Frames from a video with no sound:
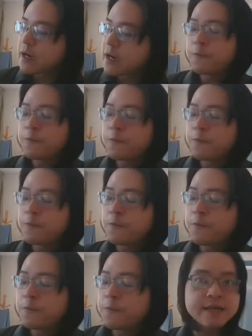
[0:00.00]
We can use
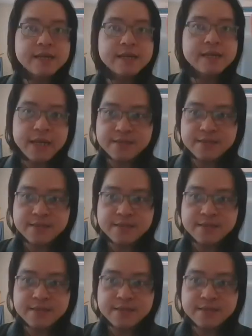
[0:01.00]
it as a basis, right?